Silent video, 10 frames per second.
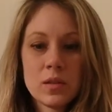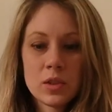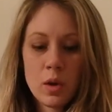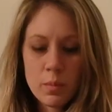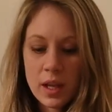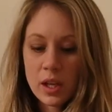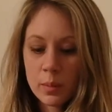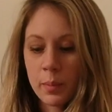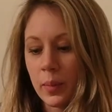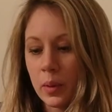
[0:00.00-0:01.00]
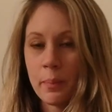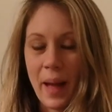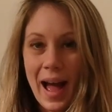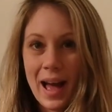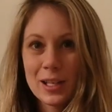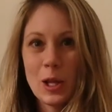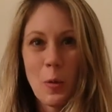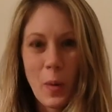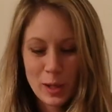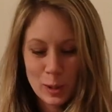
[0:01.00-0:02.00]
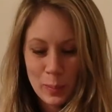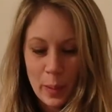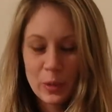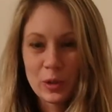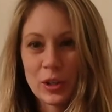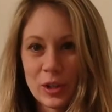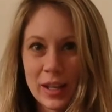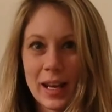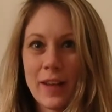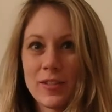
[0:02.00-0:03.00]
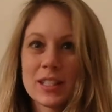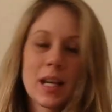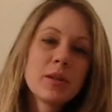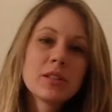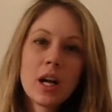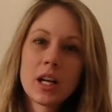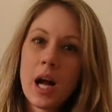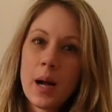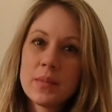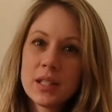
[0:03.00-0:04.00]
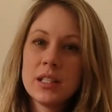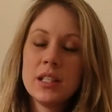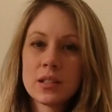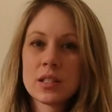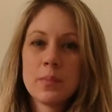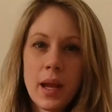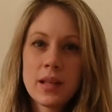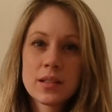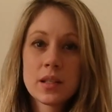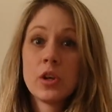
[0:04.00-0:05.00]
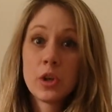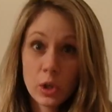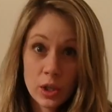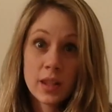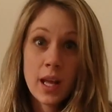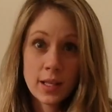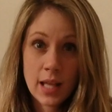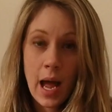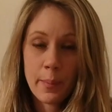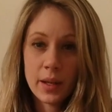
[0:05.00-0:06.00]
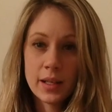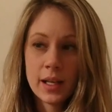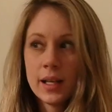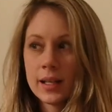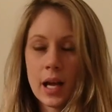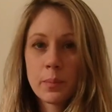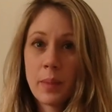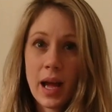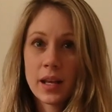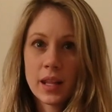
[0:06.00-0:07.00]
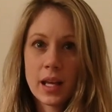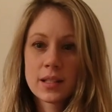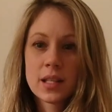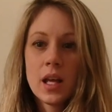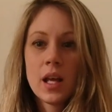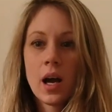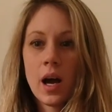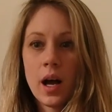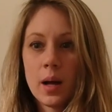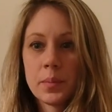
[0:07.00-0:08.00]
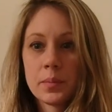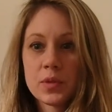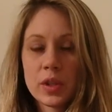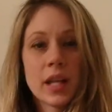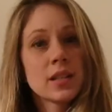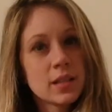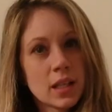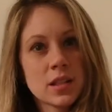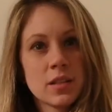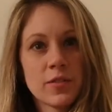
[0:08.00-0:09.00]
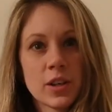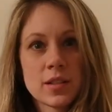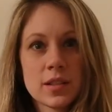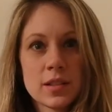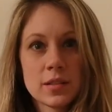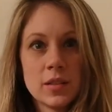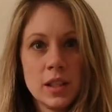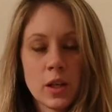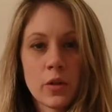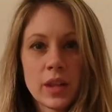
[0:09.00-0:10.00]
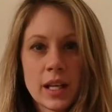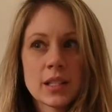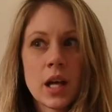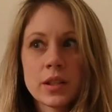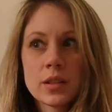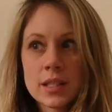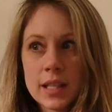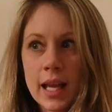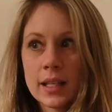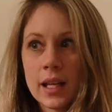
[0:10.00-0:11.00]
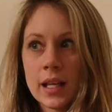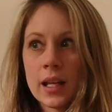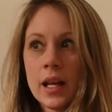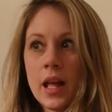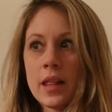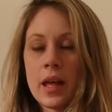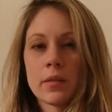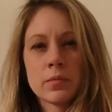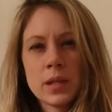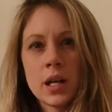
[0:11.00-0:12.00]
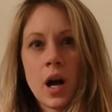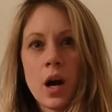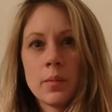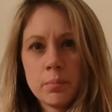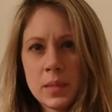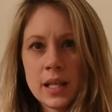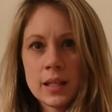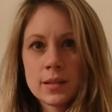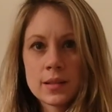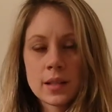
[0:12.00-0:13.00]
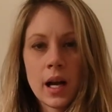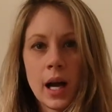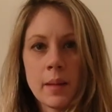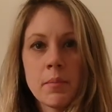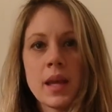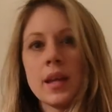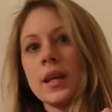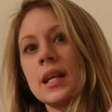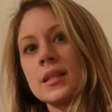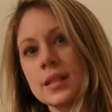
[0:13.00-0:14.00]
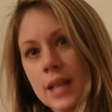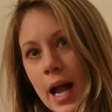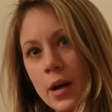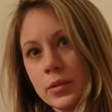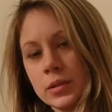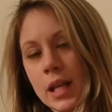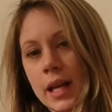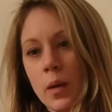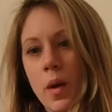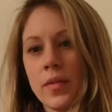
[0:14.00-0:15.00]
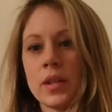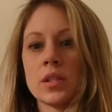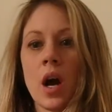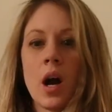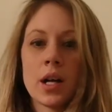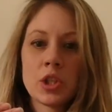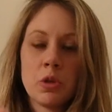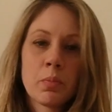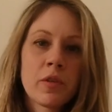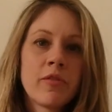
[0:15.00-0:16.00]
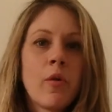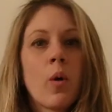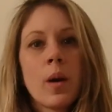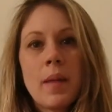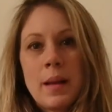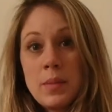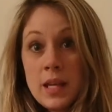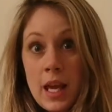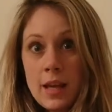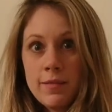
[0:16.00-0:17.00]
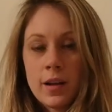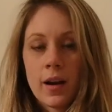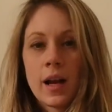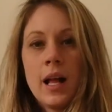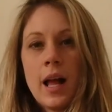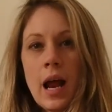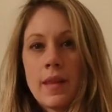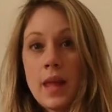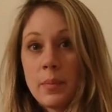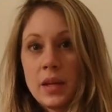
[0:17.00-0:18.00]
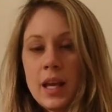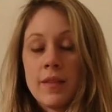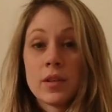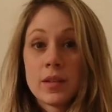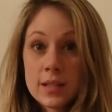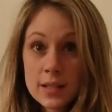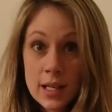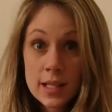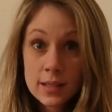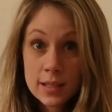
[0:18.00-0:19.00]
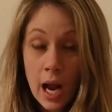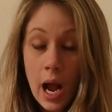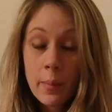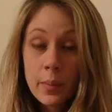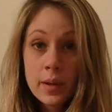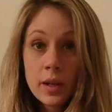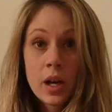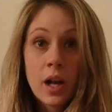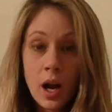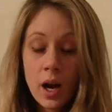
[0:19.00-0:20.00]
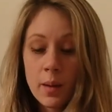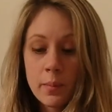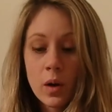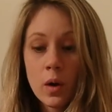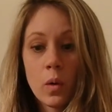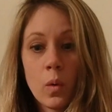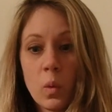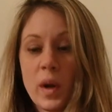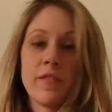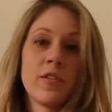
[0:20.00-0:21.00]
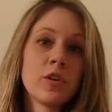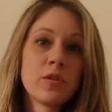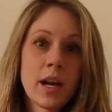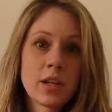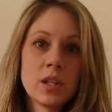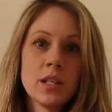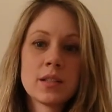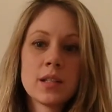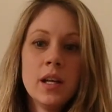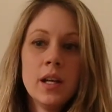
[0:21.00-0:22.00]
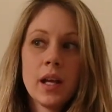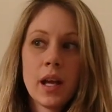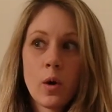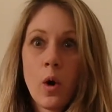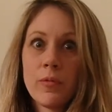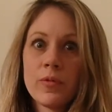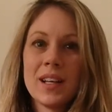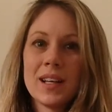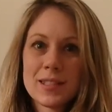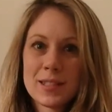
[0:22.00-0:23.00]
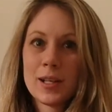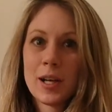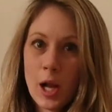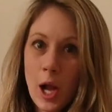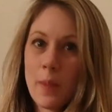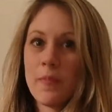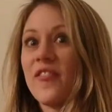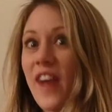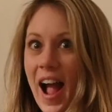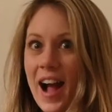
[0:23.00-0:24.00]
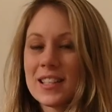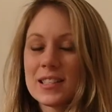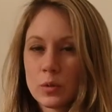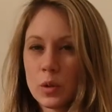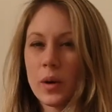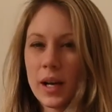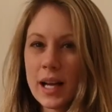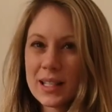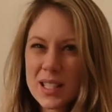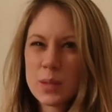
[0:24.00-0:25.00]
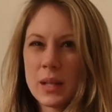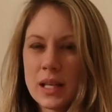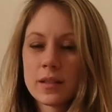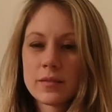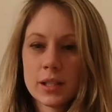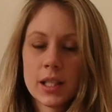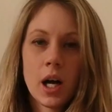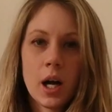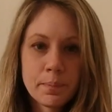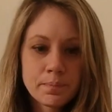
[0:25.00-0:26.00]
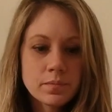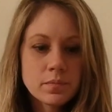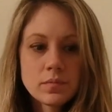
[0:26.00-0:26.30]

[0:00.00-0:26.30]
don't make your bubble bad. You want your bubble good. Every time your dog comes into your space, good things happen, not bad things. So that's the first, you know, thing, is understanding that recall means I'm making a sound and I want the dog to perform a behavior. And that behavior is stop, come, wait for directions. And hopefully it's come fast. We'll work on speed of recall.